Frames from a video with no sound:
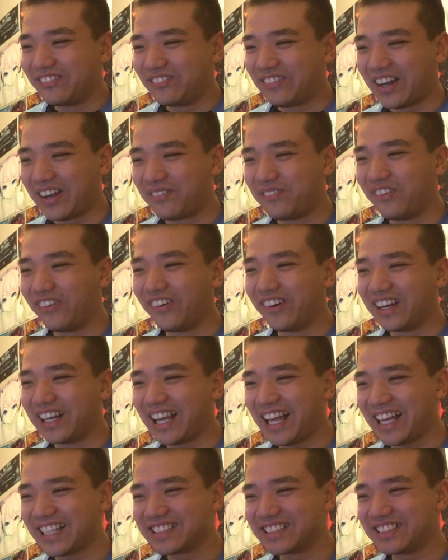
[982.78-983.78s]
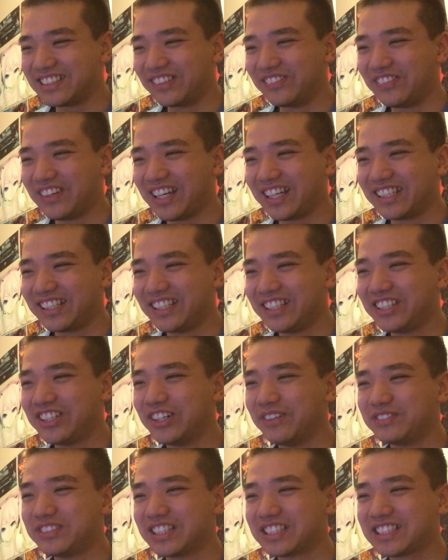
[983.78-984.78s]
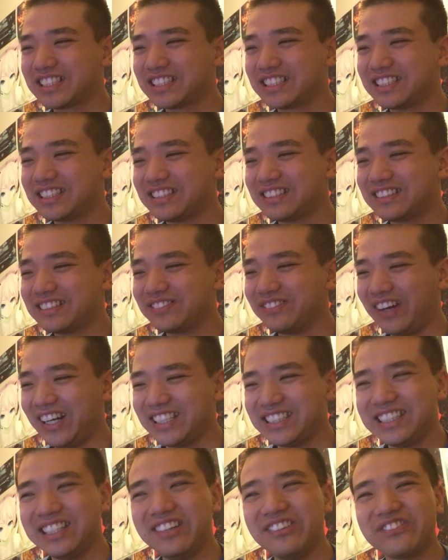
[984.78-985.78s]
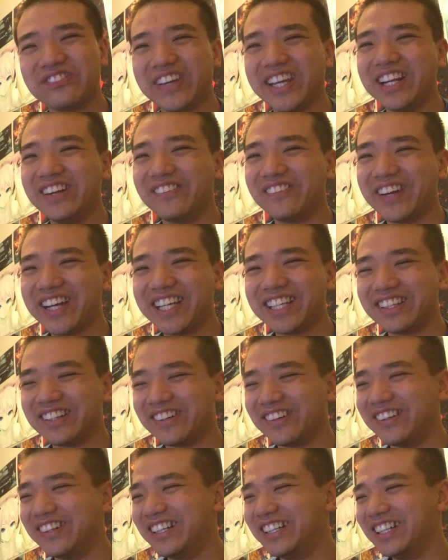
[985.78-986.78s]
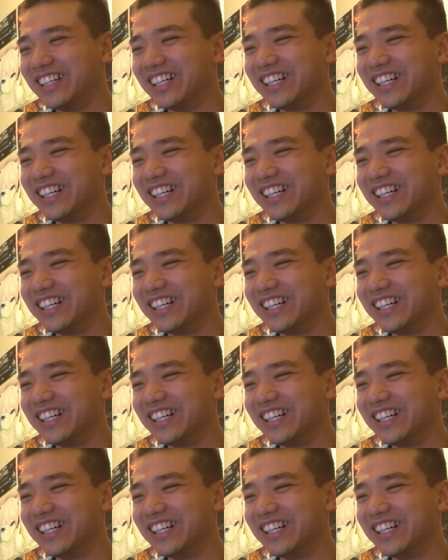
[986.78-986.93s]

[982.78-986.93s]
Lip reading: My boy Lancer, man, he could just... Why did he fade away, though?